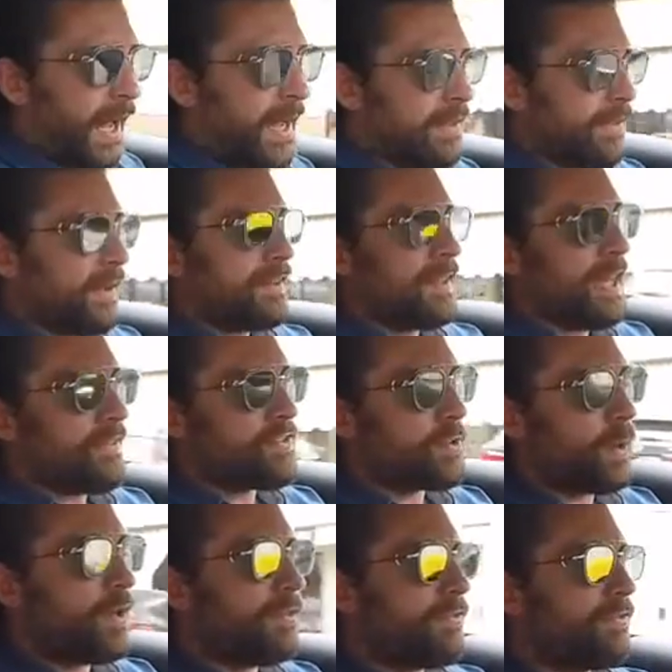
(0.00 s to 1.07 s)
I've had the
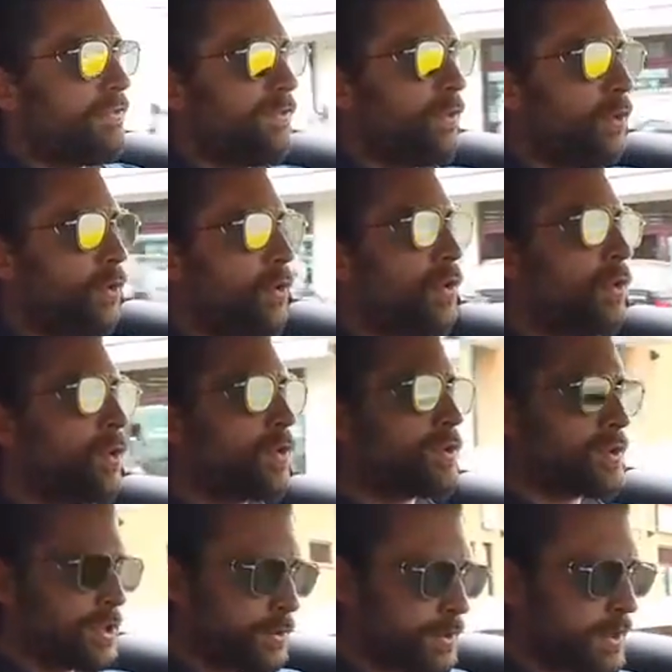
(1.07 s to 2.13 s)
F12 for
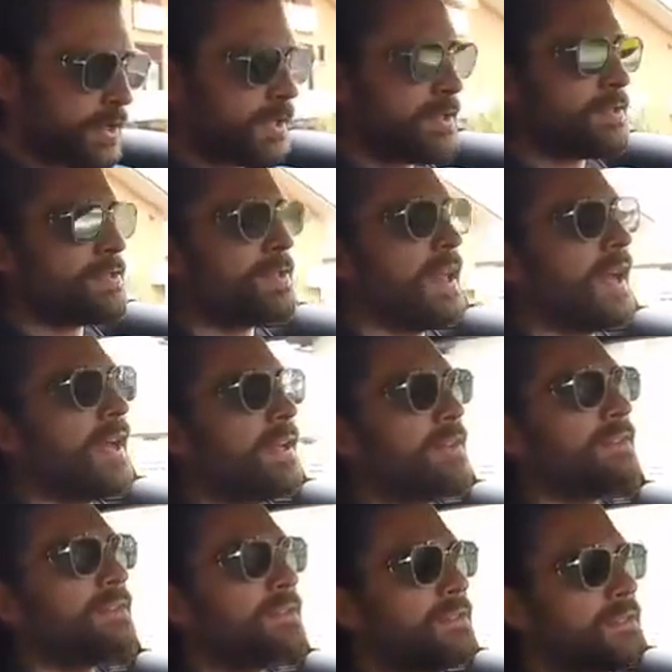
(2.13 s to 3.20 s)
2 years
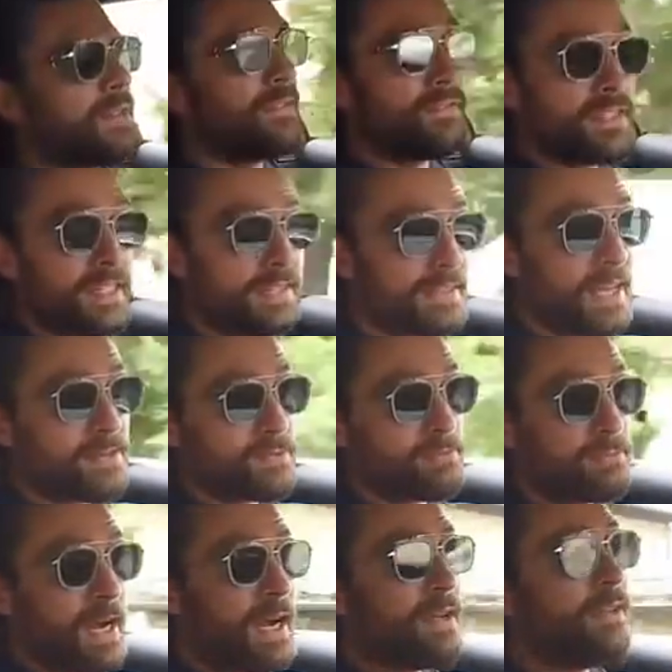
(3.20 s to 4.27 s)
and 17,000
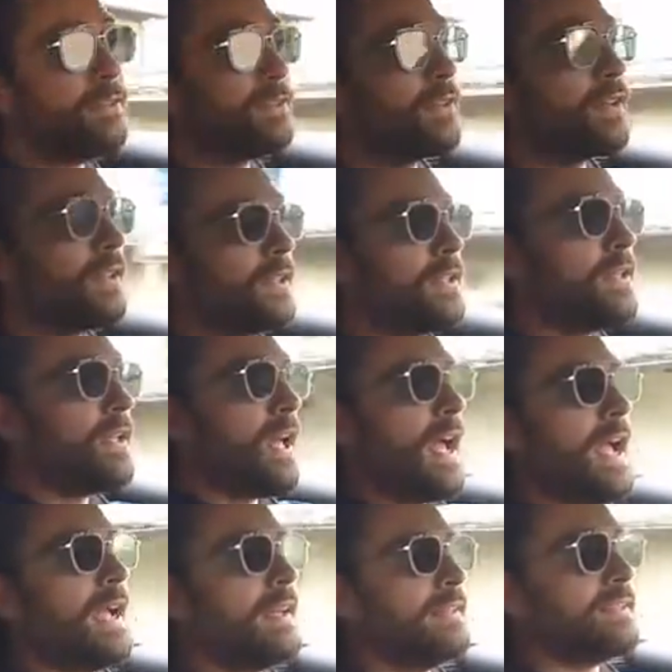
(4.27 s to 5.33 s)
miles,
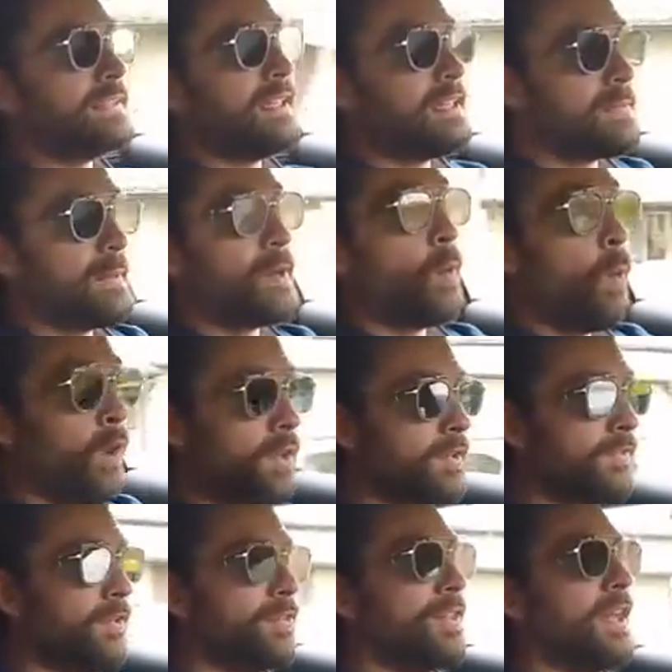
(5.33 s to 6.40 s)
and it's been a
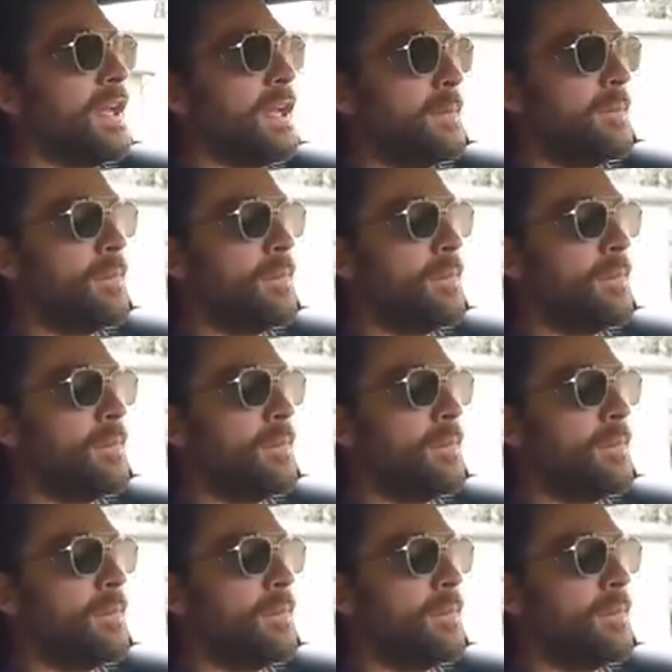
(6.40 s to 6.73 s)
wonderful thing.